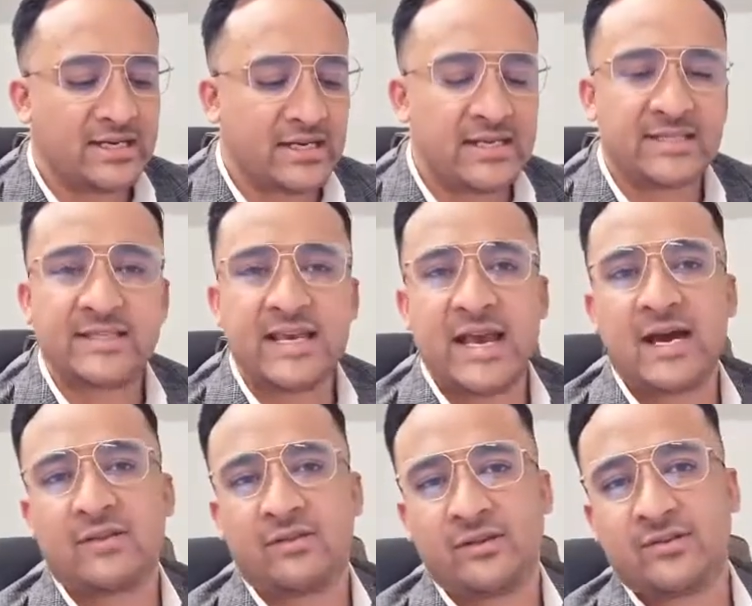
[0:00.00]
let's see
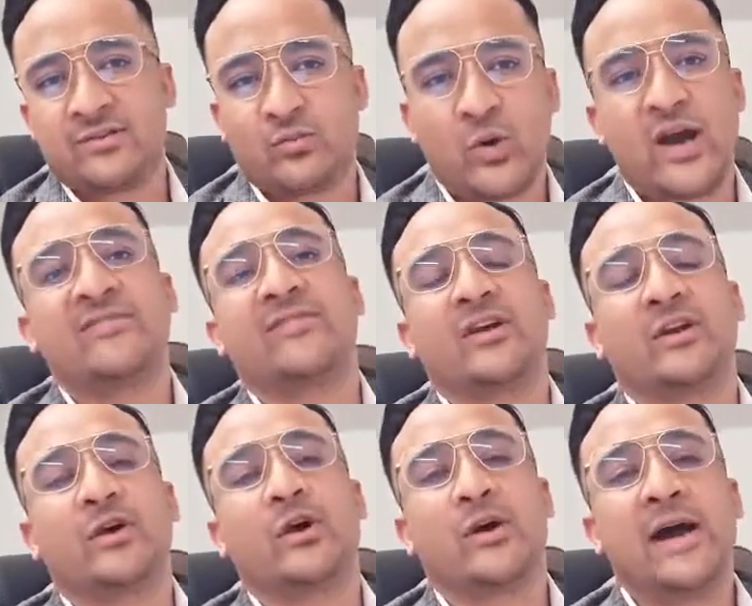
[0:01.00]
how this wave's
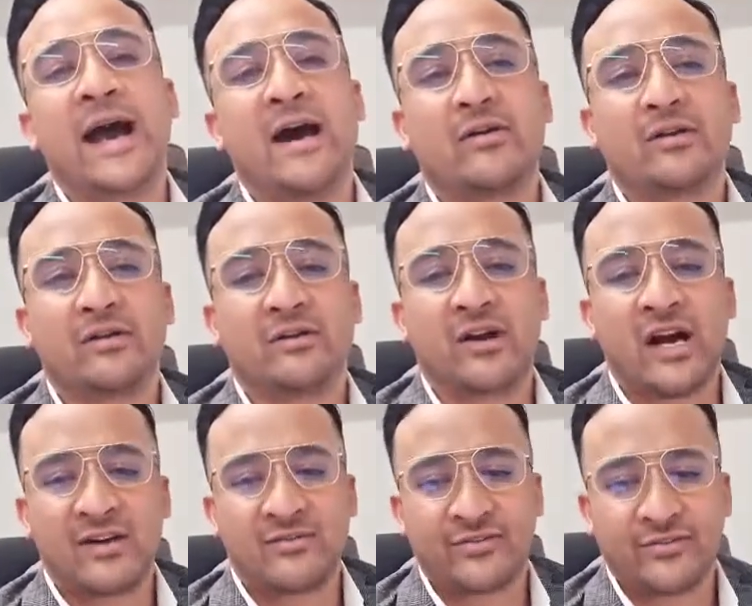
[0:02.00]
going to go out
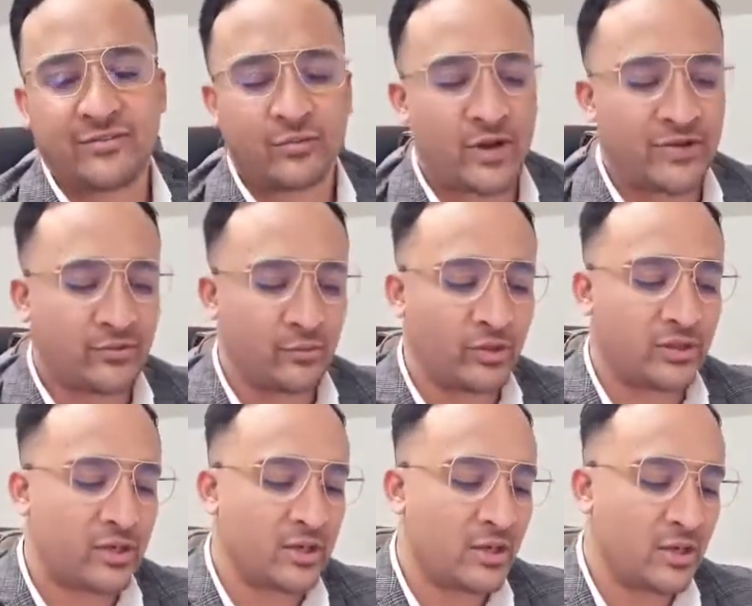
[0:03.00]
kind of a situation
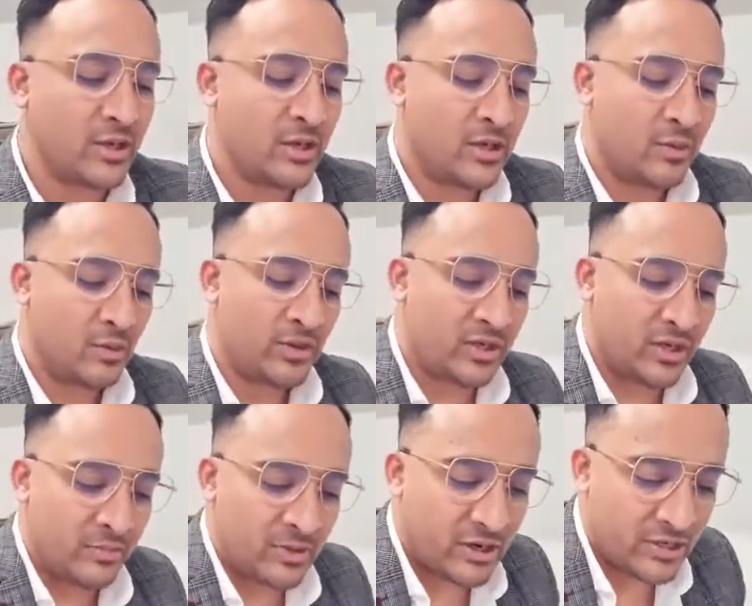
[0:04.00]
with the
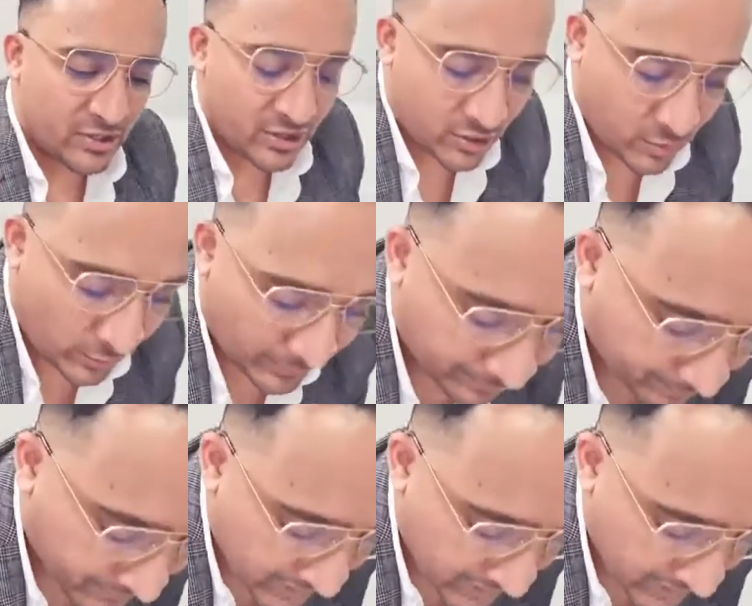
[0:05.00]
immigration as well.